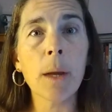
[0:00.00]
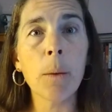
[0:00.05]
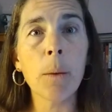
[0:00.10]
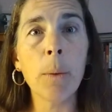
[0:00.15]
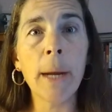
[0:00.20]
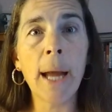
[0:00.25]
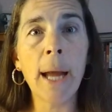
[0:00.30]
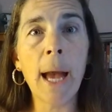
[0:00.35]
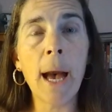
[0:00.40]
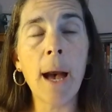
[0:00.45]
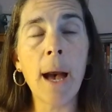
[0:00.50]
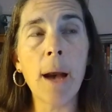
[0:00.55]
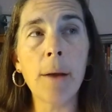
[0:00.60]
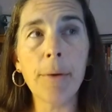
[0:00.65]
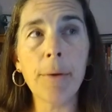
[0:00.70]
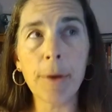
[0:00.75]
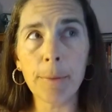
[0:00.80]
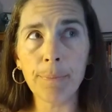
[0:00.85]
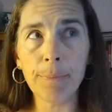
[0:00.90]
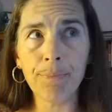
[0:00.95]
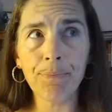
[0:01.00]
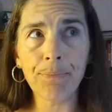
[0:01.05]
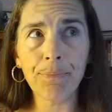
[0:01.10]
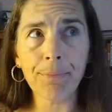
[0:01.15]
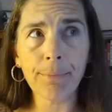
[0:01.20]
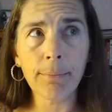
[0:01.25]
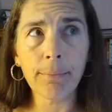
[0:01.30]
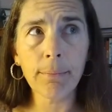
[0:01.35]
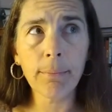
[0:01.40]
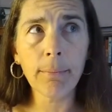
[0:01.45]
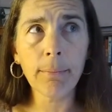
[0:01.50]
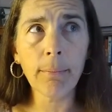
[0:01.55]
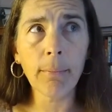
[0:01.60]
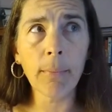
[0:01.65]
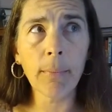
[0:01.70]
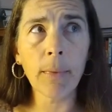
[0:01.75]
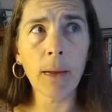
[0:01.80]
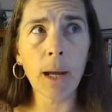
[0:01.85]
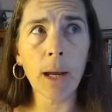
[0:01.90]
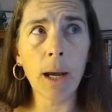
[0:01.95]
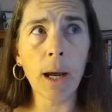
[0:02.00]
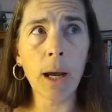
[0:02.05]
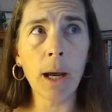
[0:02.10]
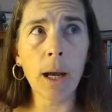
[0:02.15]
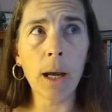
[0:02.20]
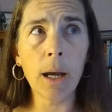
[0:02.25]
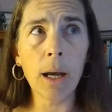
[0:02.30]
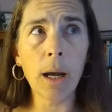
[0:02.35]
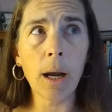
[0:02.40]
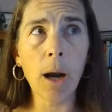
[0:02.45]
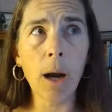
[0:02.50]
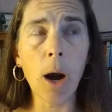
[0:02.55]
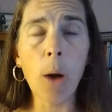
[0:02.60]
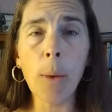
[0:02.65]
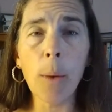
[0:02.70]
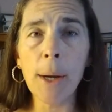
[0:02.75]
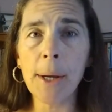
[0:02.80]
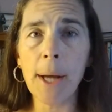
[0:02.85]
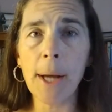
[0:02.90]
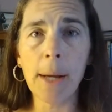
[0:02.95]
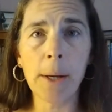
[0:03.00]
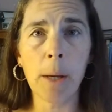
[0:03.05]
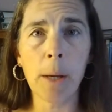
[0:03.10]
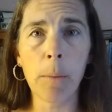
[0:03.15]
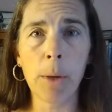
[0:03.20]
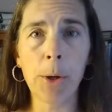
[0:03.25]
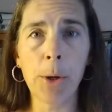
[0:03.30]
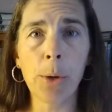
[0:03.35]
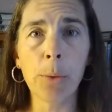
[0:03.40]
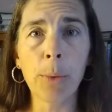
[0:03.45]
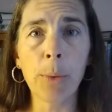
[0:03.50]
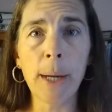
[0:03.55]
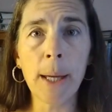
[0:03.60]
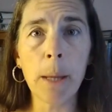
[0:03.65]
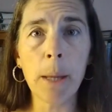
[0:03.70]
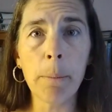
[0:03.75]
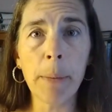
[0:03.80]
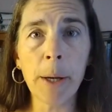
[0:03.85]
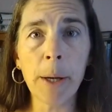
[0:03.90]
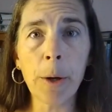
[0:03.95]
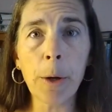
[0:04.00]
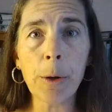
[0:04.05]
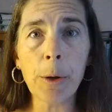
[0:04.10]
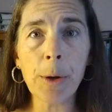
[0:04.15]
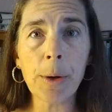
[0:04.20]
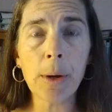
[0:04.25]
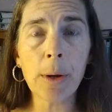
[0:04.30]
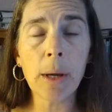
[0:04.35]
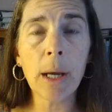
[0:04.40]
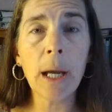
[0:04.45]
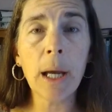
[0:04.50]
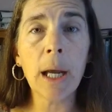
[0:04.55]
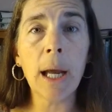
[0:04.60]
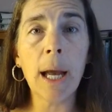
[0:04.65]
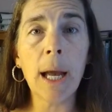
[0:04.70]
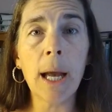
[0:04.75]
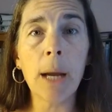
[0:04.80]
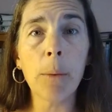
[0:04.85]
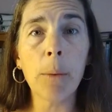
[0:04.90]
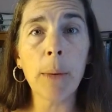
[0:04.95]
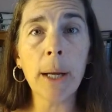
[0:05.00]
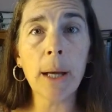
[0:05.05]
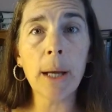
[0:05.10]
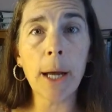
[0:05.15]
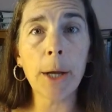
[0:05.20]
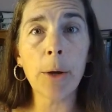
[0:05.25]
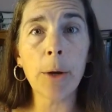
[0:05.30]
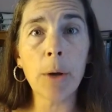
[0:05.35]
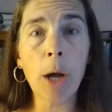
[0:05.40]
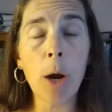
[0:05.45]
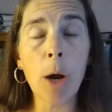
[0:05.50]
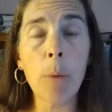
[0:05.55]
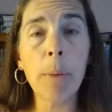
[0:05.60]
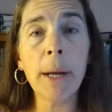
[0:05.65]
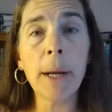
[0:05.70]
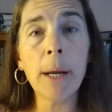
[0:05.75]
We have always had someone to read the bills, and we let you know.